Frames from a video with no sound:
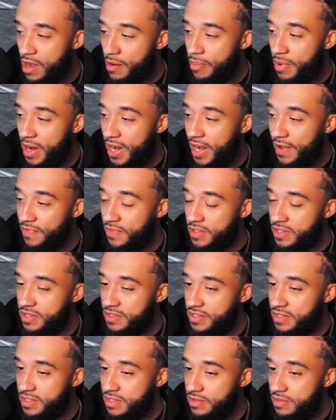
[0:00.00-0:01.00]
Probably have to
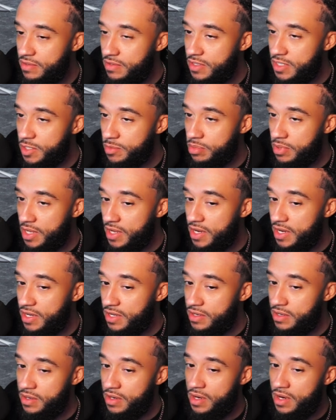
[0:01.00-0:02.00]
lay
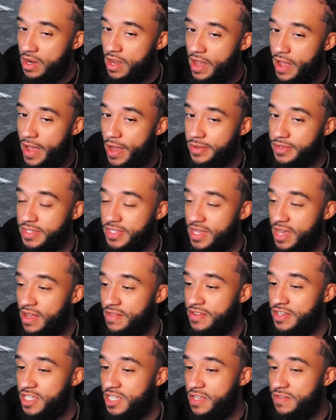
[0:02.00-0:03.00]
here outside
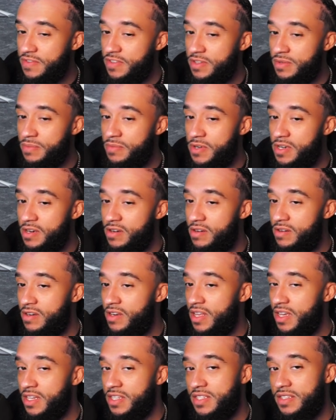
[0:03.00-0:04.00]
the shelf somewhere on
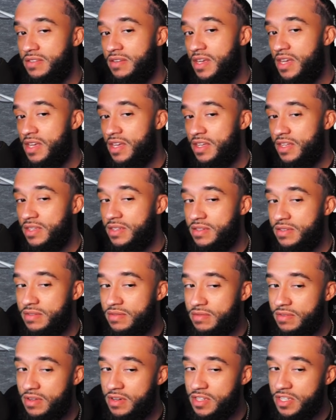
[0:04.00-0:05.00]
like
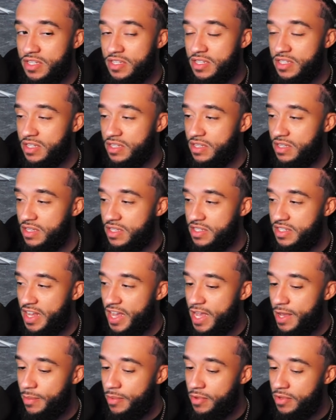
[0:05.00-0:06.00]
a, a
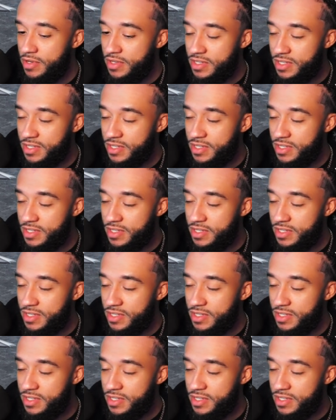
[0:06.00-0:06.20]
table or